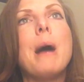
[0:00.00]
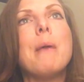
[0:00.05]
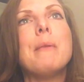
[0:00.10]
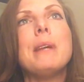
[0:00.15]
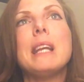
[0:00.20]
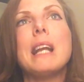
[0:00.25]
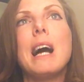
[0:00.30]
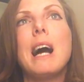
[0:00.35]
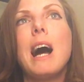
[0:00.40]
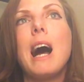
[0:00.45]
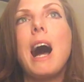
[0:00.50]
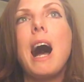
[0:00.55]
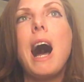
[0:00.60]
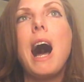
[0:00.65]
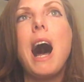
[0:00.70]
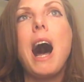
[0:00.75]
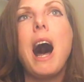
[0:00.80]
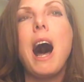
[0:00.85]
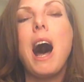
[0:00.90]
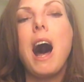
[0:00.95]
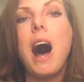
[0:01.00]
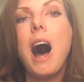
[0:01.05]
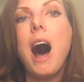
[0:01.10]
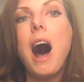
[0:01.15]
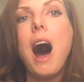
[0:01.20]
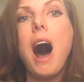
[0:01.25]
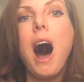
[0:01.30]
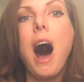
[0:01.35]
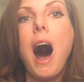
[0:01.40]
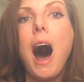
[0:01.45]
I mean,
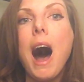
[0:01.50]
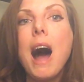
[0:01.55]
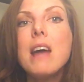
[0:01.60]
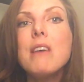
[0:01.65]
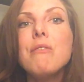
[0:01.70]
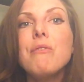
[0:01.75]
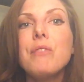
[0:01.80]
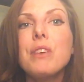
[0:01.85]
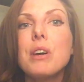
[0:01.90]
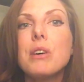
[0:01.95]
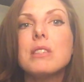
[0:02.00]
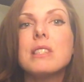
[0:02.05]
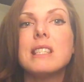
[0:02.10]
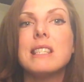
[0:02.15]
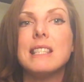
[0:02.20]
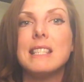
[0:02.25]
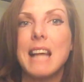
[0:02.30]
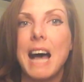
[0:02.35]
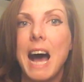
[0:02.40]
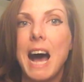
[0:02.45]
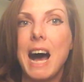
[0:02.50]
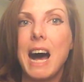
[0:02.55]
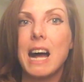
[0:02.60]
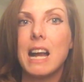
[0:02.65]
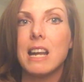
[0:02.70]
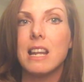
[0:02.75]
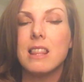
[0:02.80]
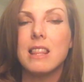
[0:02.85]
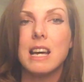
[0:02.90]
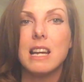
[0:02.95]
I feel
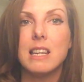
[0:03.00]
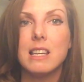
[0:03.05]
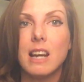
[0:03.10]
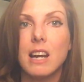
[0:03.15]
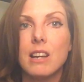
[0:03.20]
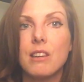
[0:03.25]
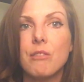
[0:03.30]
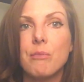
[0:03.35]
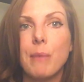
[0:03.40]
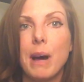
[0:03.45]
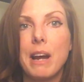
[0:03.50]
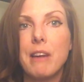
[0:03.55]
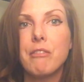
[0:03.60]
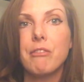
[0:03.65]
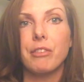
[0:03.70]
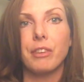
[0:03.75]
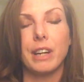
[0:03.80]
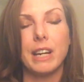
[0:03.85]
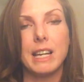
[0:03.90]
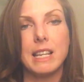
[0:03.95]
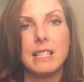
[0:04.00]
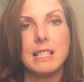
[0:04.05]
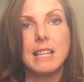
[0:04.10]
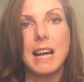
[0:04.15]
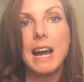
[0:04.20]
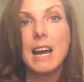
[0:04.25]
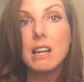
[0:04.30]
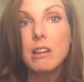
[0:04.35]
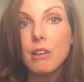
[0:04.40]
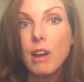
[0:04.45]
sad that none of my friends,
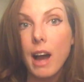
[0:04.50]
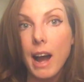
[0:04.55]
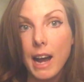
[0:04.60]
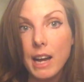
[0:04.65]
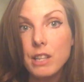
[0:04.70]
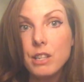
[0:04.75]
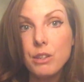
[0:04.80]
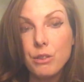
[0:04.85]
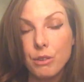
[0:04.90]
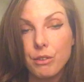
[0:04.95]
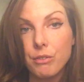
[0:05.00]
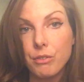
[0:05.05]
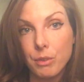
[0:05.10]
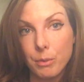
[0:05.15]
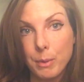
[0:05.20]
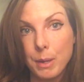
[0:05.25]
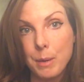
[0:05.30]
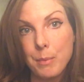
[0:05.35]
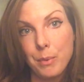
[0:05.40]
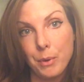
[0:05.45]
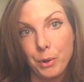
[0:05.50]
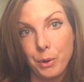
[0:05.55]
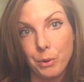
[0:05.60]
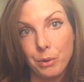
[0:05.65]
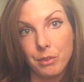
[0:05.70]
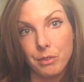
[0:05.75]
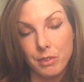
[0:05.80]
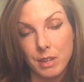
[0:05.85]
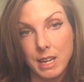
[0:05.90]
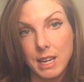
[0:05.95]
I knew a few people who
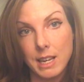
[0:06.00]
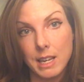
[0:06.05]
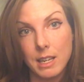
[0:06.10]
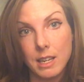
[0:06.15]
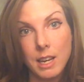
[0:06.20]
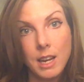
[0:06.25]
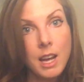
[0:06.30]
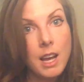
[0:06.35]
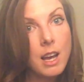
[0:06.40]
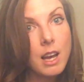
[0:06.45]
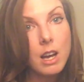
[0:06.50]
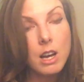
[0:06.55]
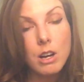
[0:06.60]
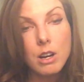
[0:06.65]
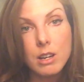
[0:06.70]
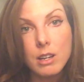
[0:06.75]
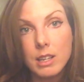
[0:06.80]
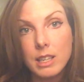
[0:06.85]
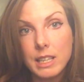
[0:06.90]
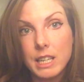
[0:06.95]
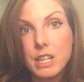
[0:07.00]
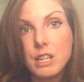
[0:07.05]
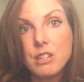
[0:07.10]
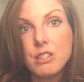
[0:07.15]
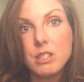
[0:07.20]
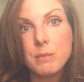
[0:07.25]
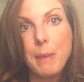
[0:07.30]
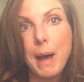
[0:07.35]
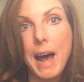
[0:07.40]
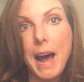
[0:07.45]
were vegan
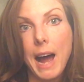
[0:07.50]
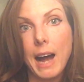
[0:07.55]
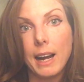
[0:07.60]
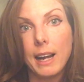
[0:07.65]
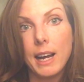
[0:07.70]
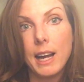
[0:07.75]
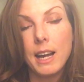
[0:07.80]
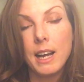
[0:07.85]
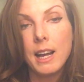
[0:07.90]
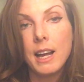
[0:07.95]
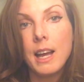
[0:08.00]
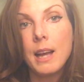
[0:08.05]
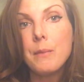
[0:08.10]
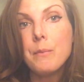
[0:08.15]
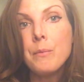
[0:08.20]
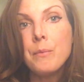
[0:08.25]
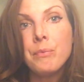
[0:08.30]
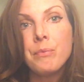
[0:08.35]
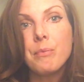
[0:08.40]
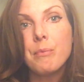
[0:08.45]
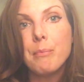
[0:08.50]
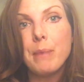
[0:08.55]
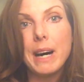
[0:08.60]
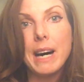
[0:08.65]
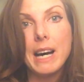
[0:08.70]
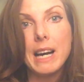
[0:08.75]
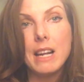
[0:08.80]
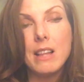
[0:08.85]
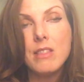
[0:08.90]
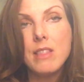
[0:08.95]
years back,
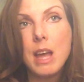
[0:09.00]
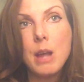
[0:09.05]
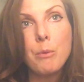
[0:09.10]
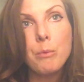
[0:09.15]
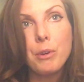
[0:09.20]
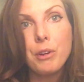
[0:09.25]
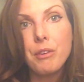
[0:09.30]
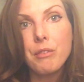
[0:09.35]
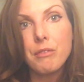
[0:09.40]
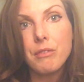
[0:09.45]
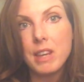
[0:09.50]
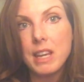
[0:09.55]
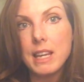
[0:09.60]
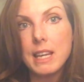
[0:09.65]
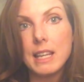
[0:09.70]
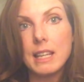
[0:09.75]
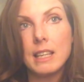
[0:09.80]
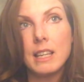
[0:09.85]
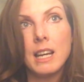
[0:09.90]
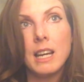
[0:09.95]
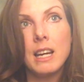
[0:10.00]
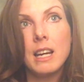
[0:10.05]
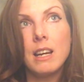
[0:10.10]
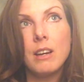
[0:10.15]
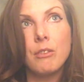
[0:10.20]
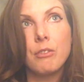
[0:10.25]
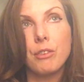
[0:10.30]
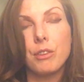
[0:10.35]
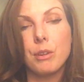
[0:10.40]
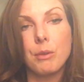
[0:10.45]
but they weren't vegan
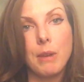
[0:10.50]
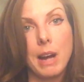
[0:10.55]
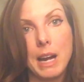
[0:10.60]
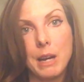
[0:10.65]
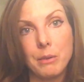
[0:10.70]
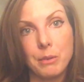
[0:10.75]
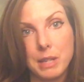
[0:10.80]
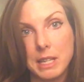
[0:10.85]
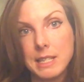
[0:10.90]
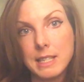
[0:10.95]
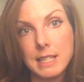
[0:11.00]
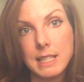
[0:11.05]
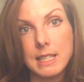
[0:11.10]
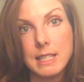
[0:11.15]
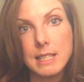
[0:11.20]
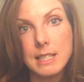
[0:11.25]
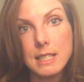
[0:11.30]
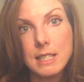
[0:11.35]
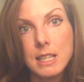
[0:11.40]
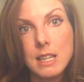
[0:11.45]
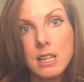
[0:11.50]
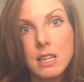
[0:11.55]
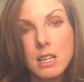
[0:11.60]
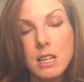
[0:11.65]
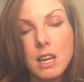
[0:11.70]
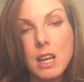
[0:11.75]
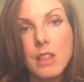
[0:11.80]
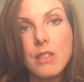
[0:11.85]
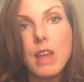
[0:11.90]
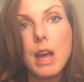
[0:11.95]
for the right reasons.
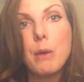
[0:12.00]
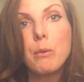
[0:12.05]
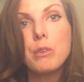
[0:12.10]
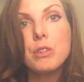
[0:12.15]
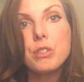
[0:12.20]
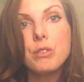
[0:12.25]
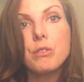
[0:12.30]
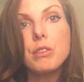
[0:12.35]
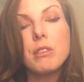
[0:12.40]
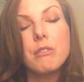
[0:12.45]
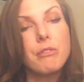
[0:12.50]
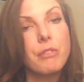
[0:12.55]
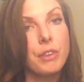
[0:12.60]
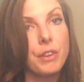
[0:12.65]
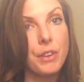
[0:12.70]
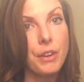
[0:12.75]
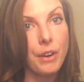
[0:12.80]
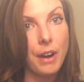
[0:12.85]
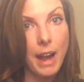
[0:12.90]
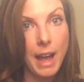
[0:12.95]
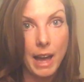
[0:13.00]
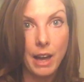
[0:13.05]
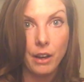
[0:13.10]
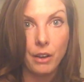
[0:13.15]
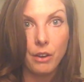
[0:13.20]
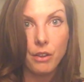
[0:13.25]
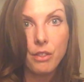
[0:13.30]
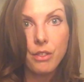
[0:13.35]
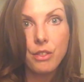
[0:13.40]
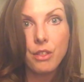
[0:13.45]
They were doing it for their
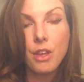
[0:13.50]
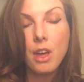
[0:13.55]
health.